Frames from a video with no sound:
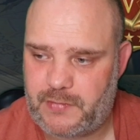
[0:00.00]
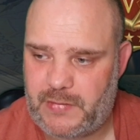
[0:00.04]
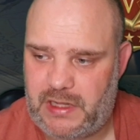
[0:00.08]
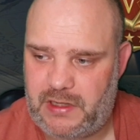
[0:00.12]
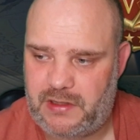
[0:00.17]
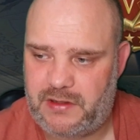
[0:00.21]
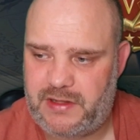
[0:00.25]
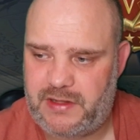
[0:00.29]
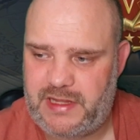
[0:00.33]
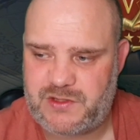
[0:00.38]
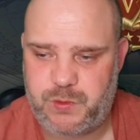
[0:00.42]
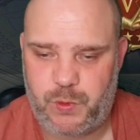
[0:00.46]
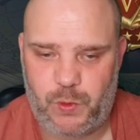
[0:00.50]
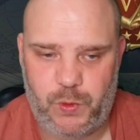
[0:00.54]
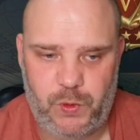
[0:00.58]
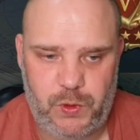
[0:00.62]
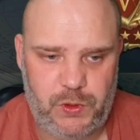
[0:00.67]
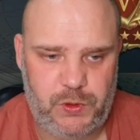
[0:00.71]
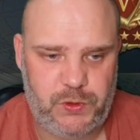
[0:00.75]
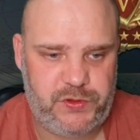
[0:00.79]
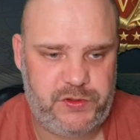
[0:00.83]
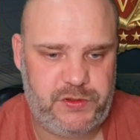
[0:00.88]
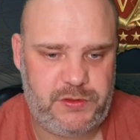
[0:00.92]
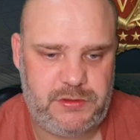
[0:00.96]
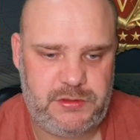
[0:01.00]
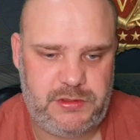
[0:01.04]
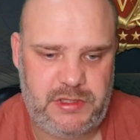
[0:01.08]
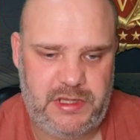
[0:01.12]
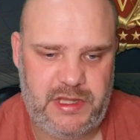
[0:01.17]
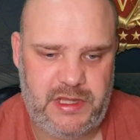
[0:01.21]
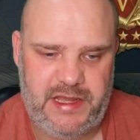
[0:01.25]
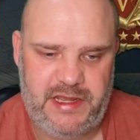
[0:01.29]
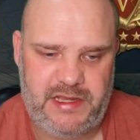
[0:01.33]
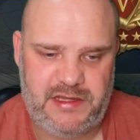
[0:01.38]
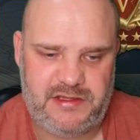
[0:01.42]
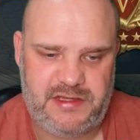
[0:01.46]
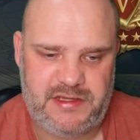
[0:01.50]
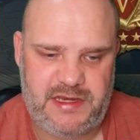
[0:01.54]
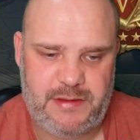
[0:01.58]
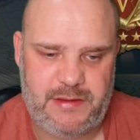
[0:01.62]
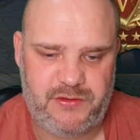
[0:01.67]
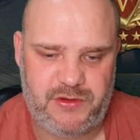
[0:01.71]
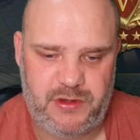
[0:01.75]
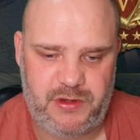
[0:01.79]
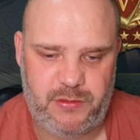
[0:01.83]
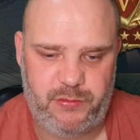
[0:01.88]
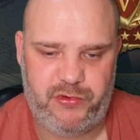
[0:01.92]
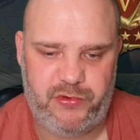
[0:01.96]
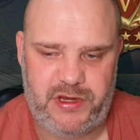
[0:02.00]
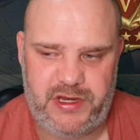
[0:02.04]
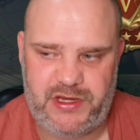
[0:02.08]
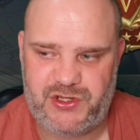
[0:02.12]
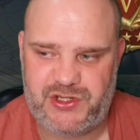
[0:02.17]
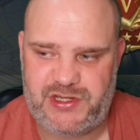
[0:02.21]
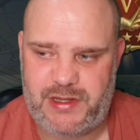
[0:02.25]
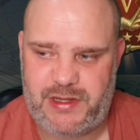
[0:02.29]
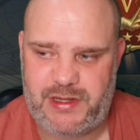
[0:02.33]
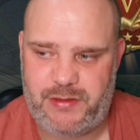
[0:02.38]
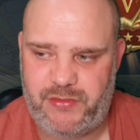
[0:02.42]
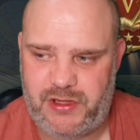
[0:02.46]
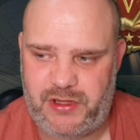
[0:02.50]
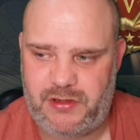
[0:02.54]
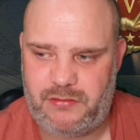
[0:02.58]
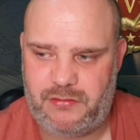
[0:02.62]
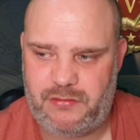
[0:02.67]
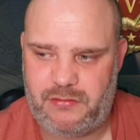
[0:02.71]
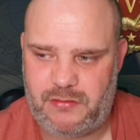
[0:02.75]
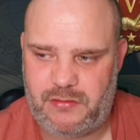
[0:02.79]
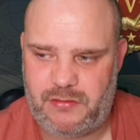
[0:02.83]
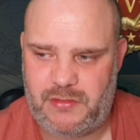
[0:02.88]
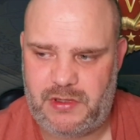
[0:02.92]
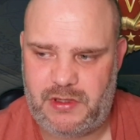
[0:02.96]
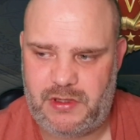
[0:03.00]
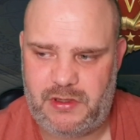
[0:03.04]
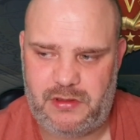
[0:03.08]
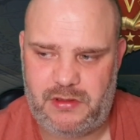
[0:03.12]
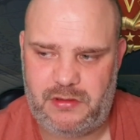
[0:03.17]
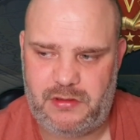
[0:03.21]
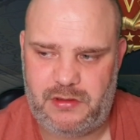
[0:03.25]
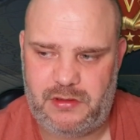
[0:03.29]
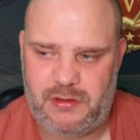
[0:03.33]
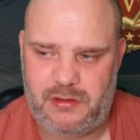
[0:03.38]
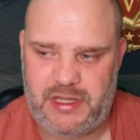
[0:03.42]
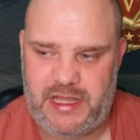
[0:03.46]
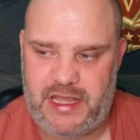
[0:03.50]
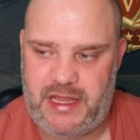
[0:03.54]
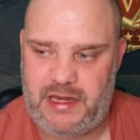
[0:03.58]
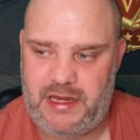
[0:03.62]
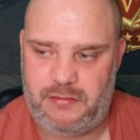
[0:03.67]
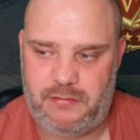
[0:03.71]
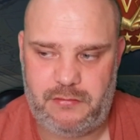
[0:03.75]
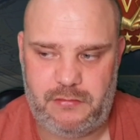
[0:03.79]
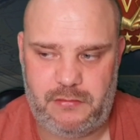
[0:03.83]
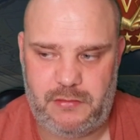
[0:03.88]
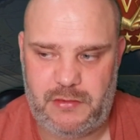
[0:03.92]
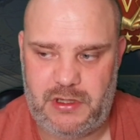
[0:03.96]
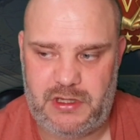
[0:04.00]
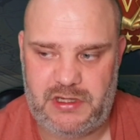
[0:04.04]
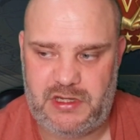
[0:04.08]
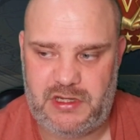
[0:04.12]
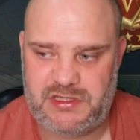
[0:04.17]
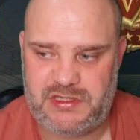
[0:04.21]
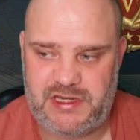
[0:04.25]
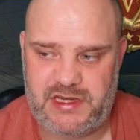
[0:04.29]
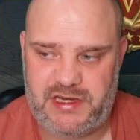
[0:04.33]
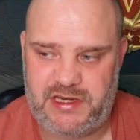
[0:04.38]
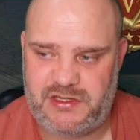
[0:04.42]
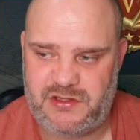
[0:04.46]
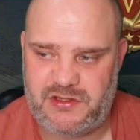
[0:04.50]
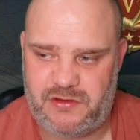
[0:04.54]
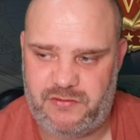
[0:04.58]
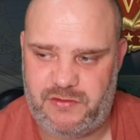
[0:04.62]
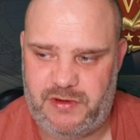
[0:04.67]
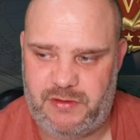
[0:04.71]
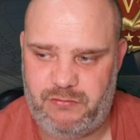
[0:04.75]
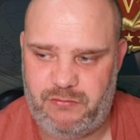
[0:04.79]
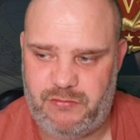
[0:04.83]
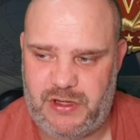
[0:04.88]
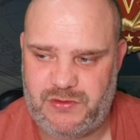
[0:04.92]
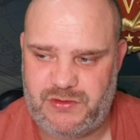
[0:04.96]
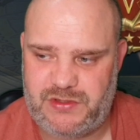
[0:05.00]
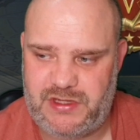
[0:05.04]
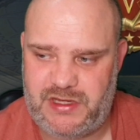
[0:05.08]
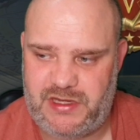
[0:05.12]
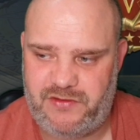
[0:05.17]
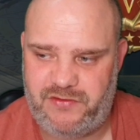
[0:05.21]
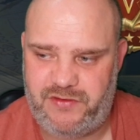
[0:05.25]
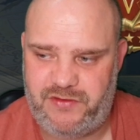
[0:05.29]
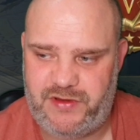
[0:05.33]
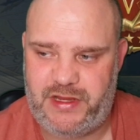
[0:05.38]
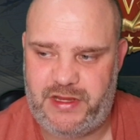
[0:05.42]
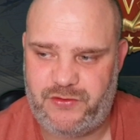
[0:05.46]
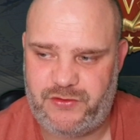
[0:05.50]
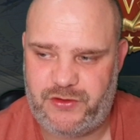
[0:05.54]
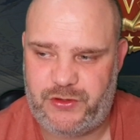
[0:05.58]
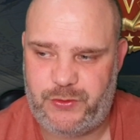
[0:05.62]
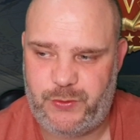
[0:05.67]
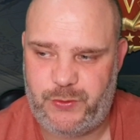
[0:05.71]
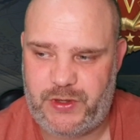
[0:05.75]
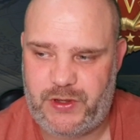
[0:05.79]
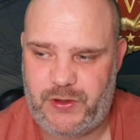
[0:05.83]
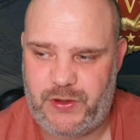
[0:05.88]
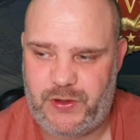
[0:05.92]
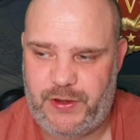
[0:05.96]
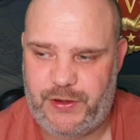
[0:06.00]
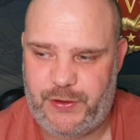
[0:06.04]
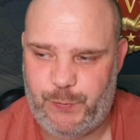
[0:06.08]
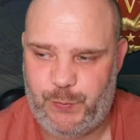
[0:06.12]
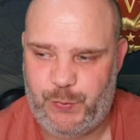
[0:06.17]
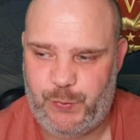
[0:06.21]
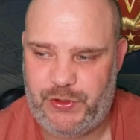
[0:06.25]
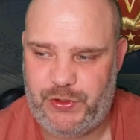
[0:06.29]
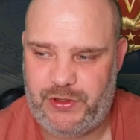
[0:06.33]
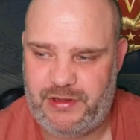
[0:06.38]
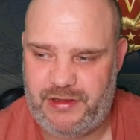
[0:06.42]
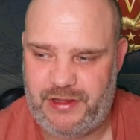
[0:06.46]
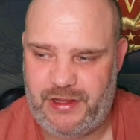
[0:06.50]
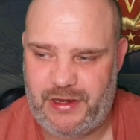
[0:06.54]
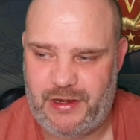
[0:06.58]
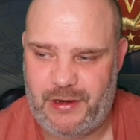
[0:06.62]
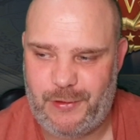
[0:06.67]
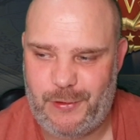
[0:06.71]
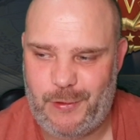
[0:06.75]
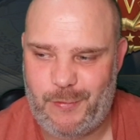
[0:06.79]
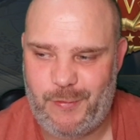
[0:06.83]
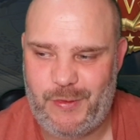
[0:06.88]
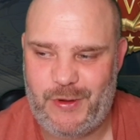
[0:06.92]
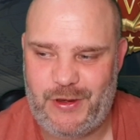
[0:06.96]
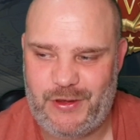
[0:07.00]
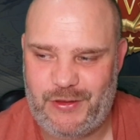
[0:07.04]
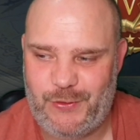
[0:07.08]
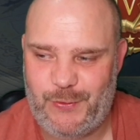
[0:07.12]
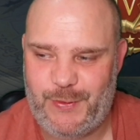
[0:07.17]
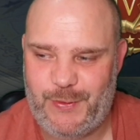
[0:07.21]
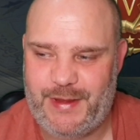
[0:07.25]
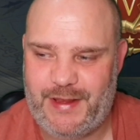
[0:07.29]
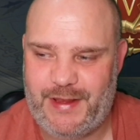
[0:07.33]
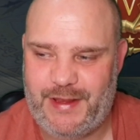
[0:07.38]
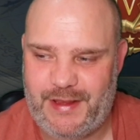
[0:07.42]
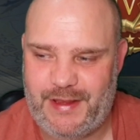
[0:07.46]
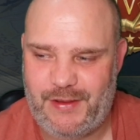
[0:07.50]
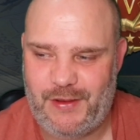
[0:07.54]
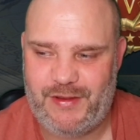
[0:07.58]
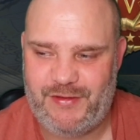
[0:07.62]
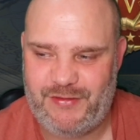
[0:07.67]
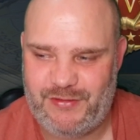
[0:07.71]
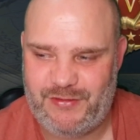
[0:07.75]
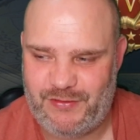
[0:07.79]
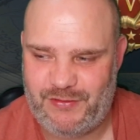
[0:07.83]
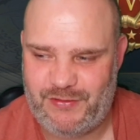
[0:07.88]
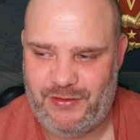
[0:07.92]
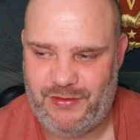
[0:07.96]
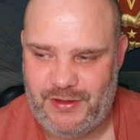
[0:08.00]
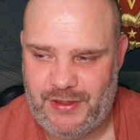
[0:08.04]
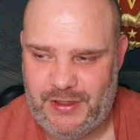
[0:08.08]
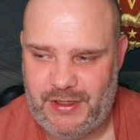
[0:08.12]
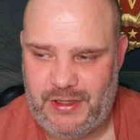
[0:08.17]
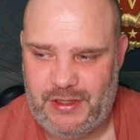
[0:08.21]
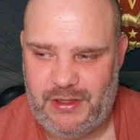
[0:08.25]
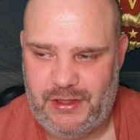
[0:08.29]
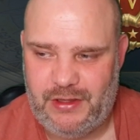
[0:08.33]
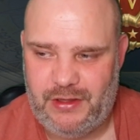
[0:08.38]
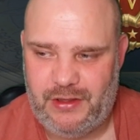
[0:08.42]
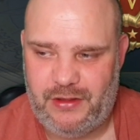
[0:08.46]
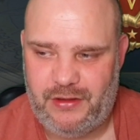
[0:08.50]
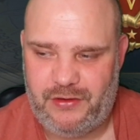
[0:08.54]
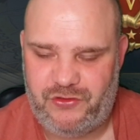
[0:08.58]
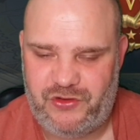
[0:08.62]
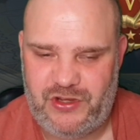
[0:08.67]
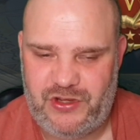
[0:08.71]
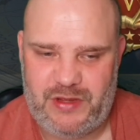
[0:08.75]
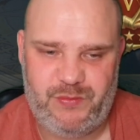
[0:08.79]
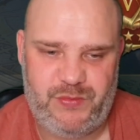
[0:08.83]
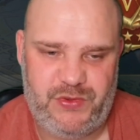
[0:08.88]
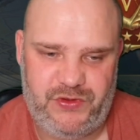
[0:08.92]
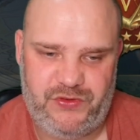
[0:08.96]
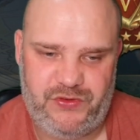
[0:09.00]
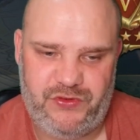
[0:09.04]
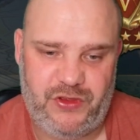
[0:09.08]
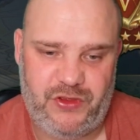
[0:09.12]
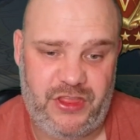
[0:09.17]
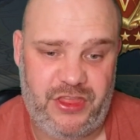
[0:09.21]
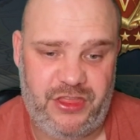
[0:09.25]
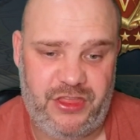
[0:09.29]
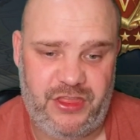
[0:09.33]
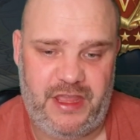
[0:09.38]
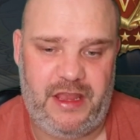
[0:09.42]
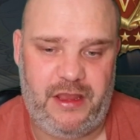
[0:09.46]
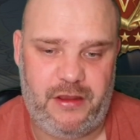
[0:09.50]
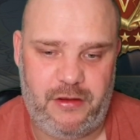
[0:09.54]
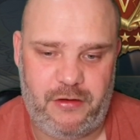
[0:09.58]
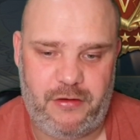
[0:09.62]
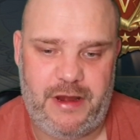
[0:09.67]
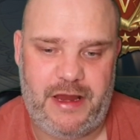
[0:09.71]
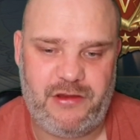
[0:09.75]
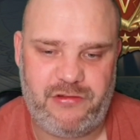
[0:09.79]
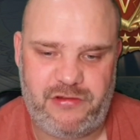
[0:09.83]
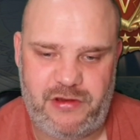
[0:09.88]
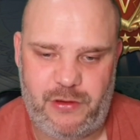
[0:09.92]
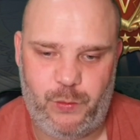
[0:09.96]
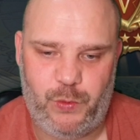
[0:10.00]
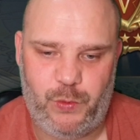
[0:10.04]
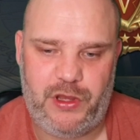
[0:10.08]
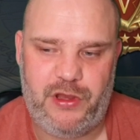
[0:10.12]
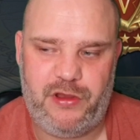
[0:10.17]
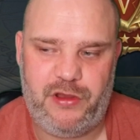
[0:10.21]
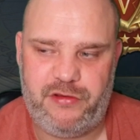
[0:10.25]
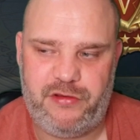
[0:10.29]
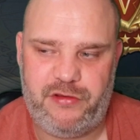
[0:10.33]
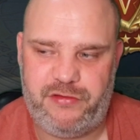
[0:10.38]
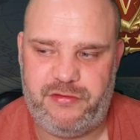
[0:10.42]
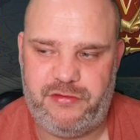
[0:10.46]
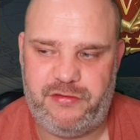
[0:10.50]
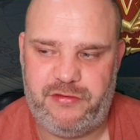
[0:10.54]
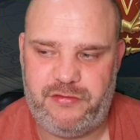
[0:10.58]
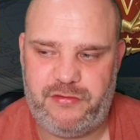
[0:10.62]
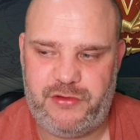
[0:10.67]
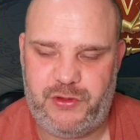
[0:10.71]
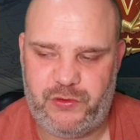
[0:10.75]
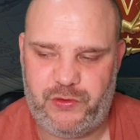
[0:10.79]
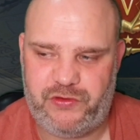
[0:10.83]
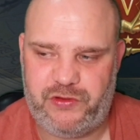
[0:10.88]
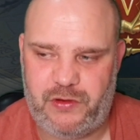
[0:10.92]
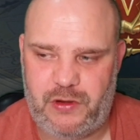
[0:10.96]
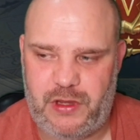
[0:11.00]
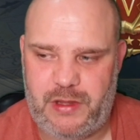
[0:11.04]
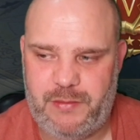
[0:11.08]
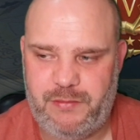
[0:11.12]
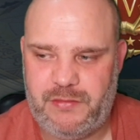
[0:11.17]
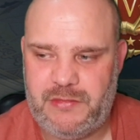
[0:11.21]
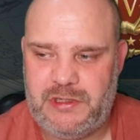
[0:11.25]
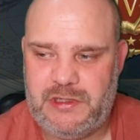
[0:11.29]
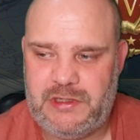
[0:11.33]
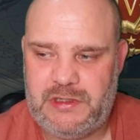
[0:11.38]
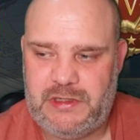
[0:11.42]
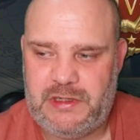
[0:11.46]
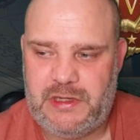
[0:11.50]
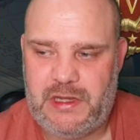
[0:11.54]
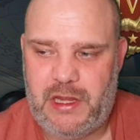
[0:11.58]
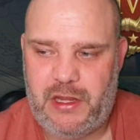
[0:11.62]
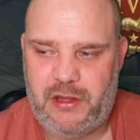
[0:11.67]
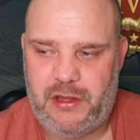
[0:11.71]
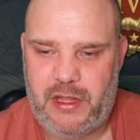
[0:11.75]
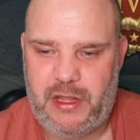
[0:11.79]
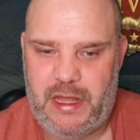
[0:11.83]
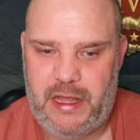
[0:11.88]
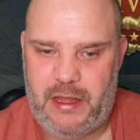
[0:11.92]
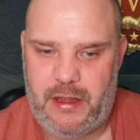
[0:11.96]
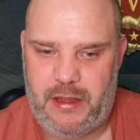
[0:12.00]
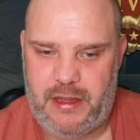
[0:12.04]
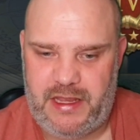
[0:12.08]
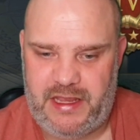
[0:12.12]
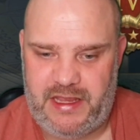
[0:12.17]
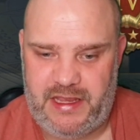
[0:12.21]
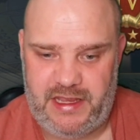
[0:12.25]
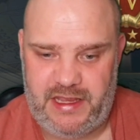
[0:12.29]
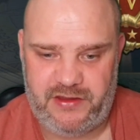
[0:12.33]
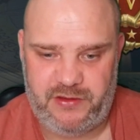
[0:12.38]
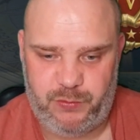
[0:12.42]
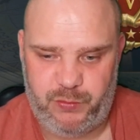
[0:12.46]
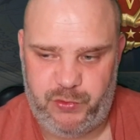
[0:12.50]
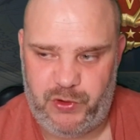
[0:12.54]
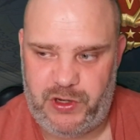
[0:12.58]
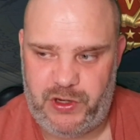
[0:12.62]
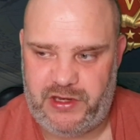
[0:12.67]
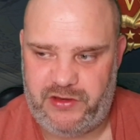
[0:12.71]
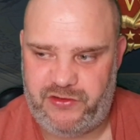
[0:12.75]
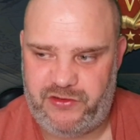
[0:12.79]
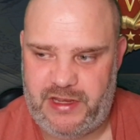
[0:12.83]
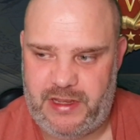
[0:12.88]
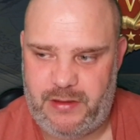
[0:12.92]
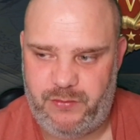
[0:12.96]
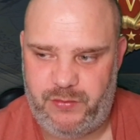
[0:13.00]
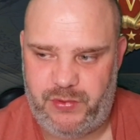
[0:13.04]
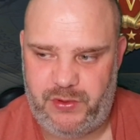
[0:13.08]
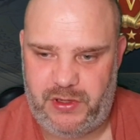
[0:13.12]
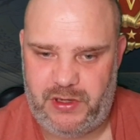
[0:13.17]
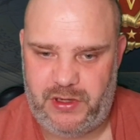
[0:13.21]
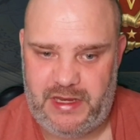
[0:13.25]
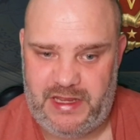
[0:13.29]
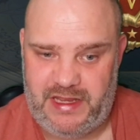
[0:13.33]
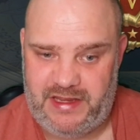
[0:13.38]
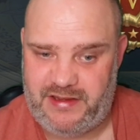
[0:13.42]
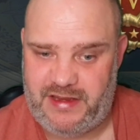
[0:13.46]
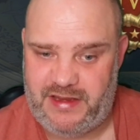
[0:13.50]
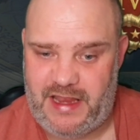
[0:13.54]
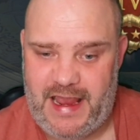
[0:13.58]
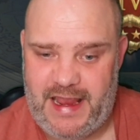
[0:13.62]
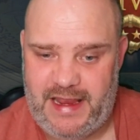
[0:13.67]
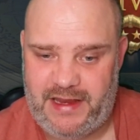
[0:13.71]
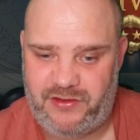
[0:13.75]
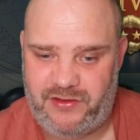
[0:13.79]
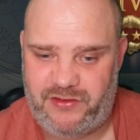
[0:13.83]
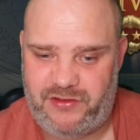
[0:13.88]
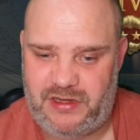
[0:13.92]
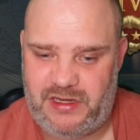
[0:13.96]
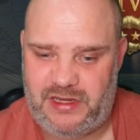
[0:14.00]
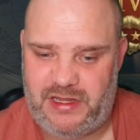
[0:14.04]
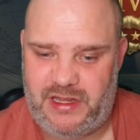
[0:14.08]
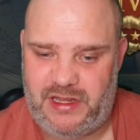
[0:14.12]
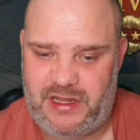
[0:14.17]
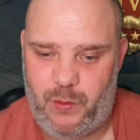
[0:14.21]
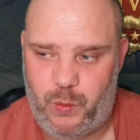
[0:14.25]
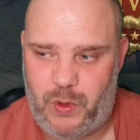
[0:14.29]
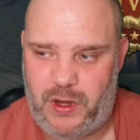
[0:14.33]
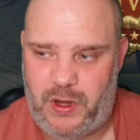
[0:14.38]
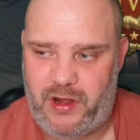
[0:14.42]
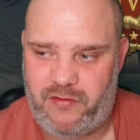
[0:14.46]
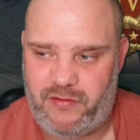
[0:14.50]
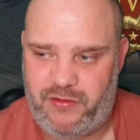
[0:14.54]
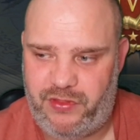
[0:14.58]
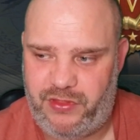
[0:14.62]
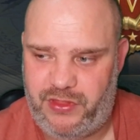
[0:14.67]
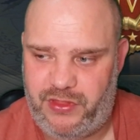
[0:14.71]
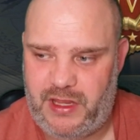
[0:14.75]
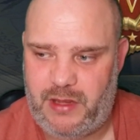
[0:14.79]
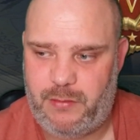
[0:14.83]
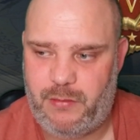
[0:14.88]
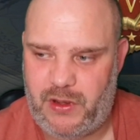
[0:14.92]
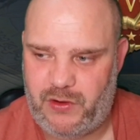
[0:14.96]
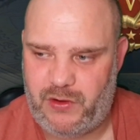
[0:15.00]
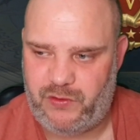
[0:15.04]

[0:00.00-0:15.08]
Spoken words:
that's Warlord. He's an absolutely brilliant champion. Again, I say this on most of these videos I do a guide on, but you know, I'm only doing guides on champions I think are actually worth your time. He is a brilliant champion. He's actually one of the most